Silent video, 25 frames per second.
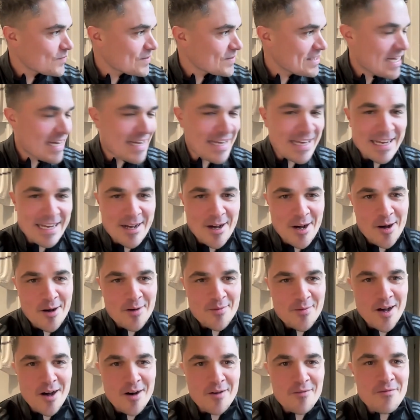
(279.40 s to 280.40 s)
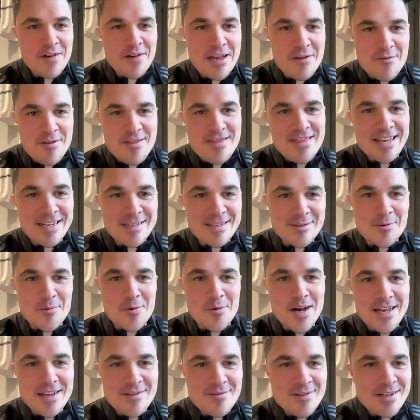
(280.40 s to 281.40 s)
taking our favourite things
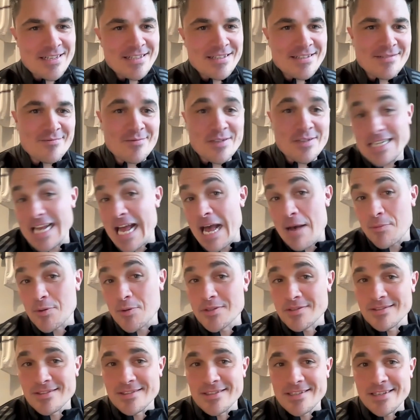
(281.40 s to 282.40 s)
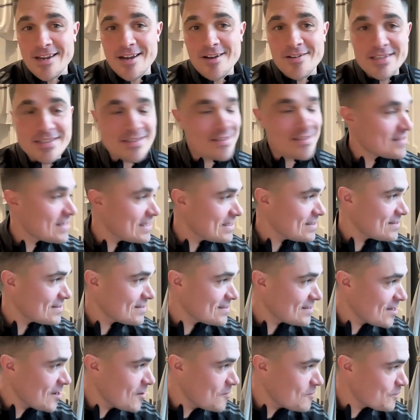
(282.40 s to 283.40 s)
away, which happens.
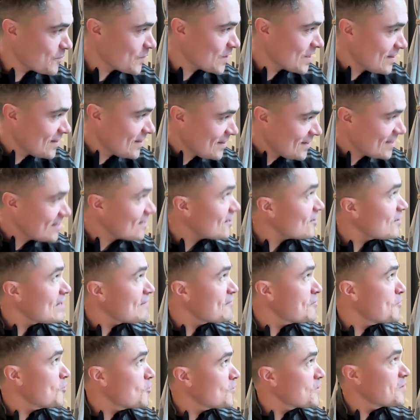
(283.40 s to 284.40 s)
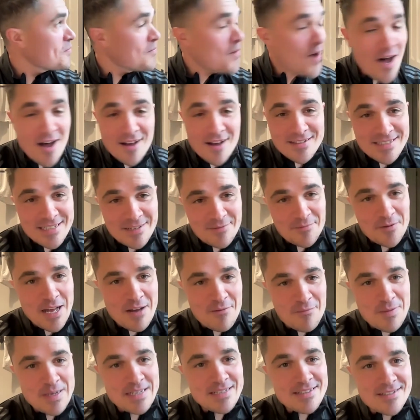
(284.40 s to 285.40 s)
Liverpool in the past
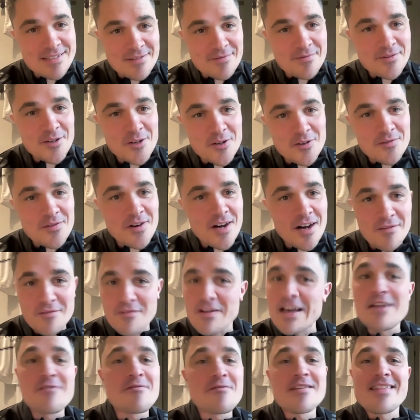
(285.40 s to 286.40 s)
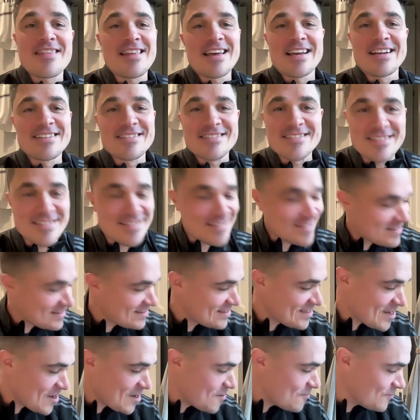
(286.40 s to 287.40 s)
have pinched a few of our favourite things,
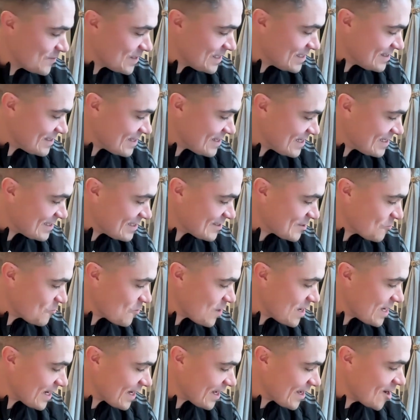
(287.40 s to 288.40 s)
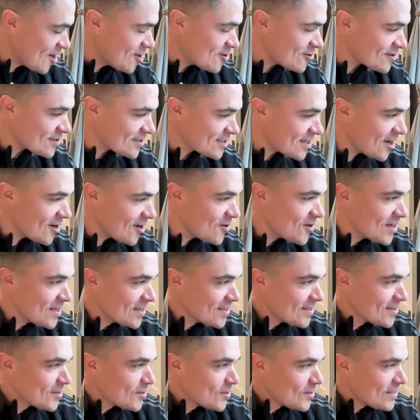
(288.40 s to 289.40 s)
and it's the way it goes. So,
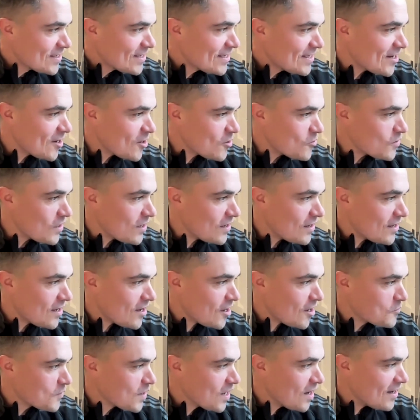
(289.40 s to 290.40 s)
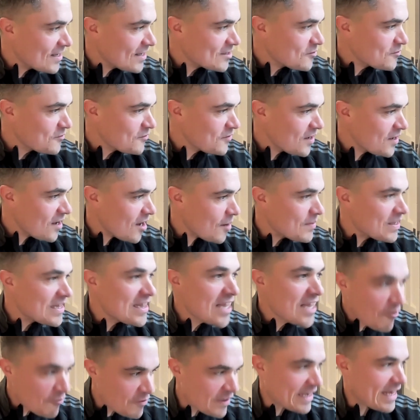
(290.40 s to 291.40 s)
I'm I'm
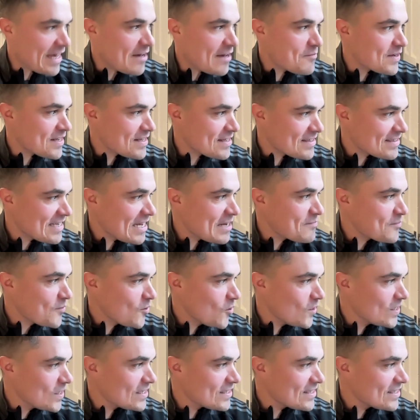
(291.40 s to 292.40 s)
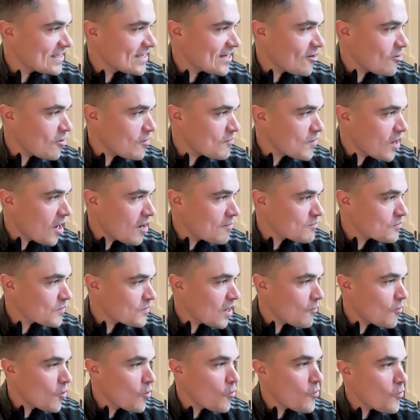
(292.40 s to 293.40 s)
loving it, but at the same point,
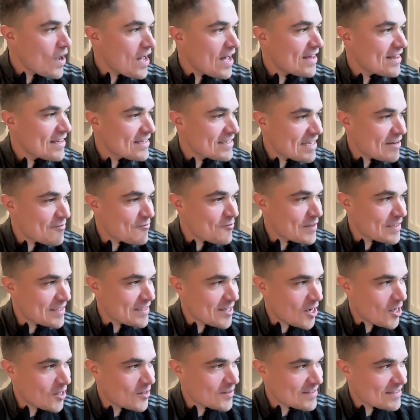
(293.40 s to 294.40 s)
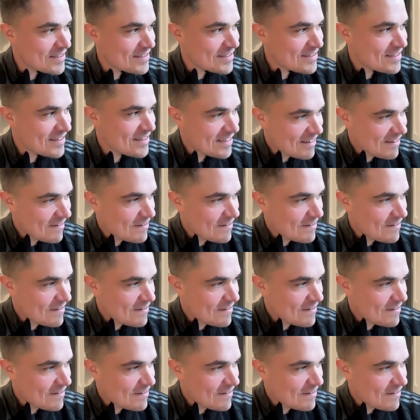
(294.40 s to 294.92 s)
I'm aware there's every chance